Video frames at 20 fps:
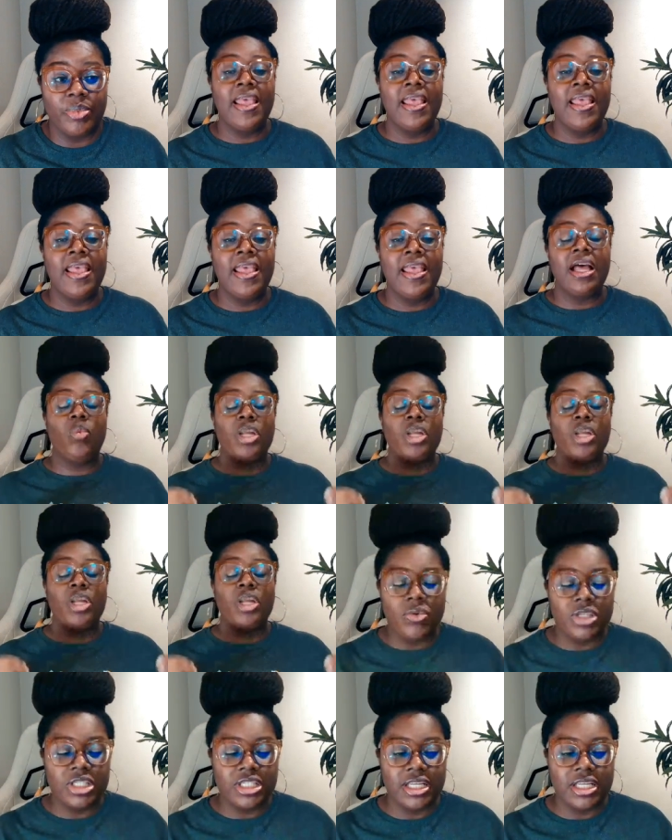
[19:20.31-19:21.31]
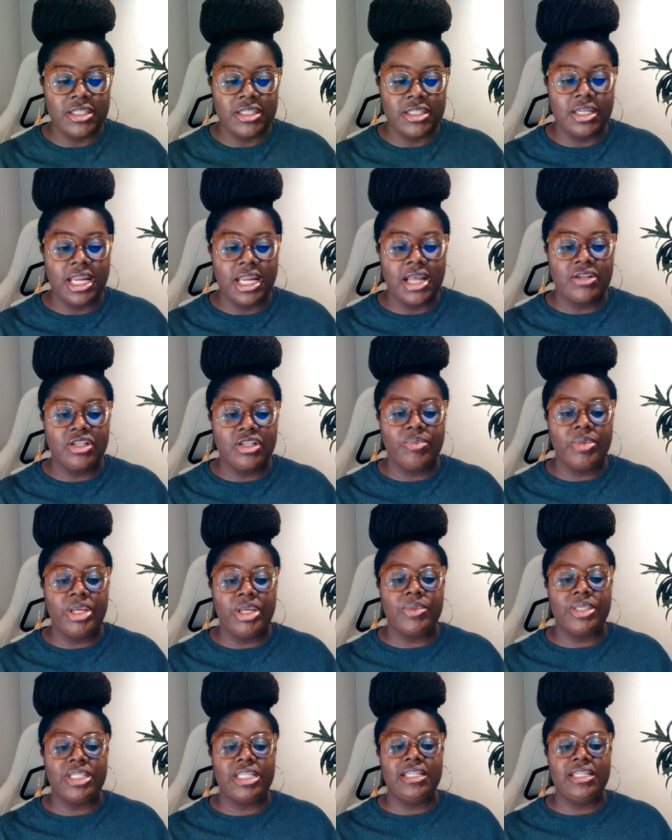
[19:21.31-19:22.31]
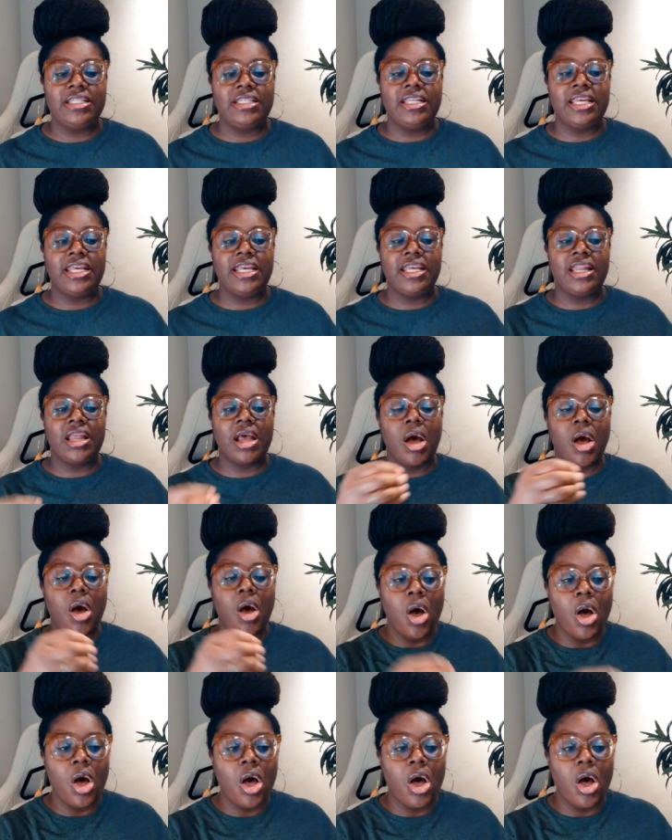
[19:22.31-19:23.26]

Uh, one of the quotes that stood out to me was he said,